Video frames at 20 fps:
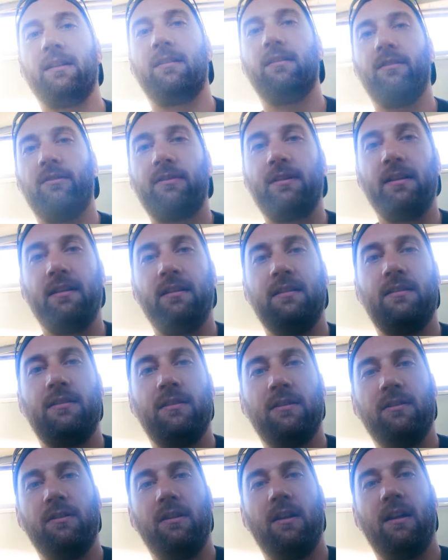can look
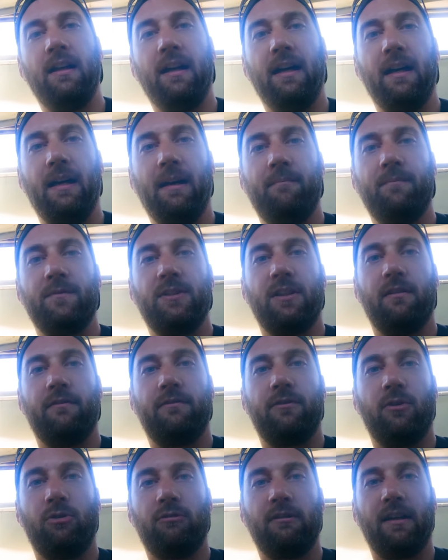into. To the
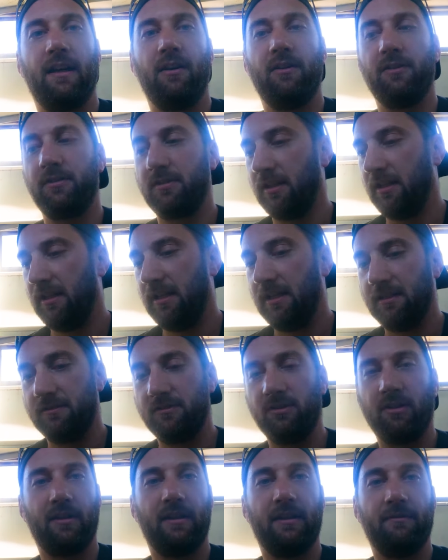floor rails,
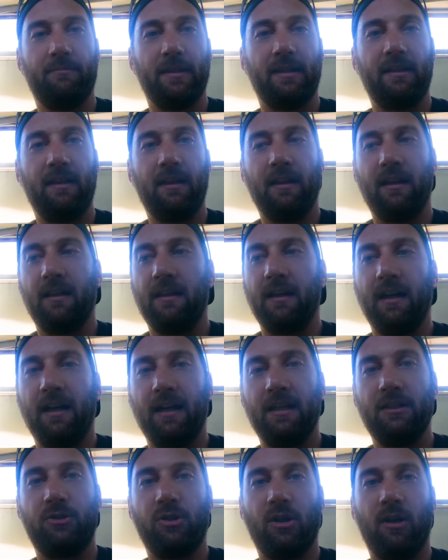not a big
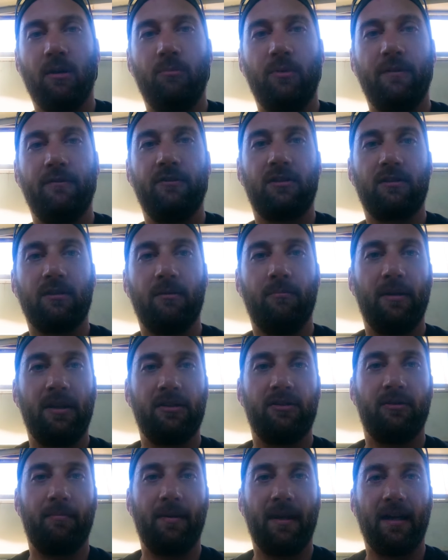hard job. We've just got to
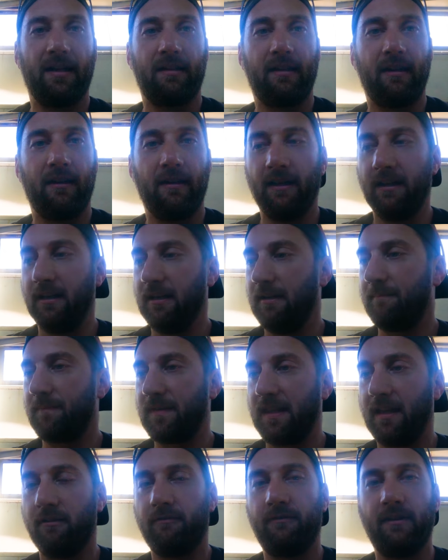measure back
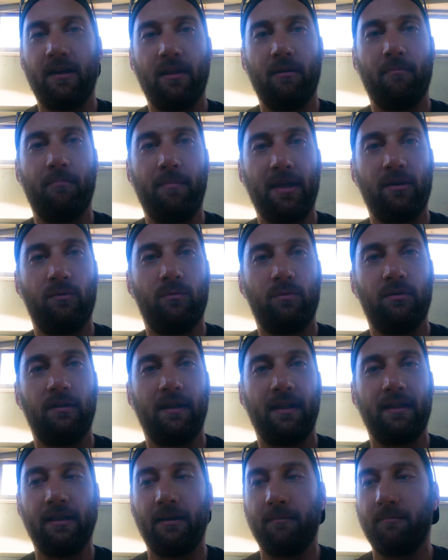how far the bed will
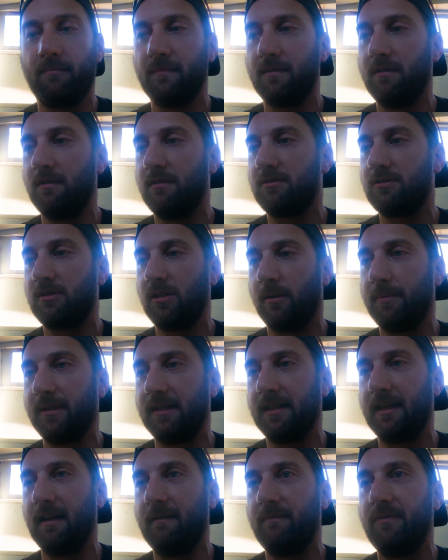end up
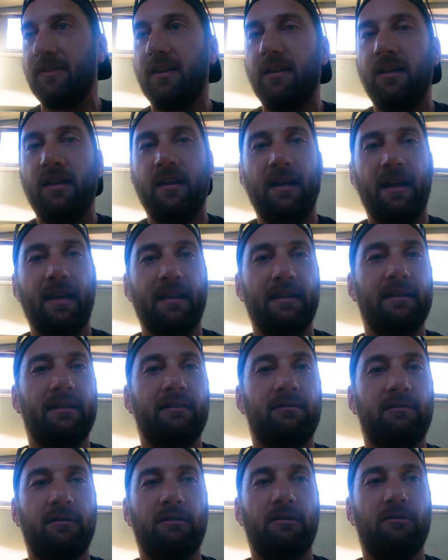stopping at, and
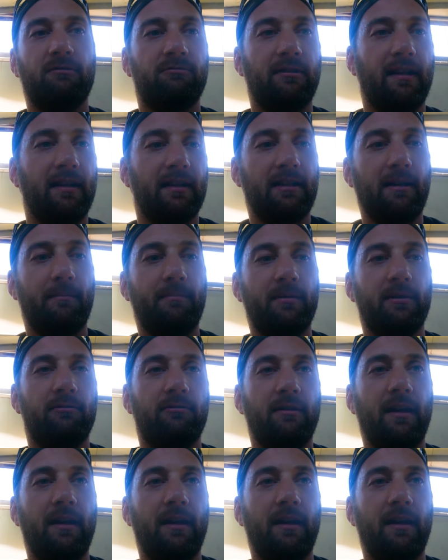then run a couple of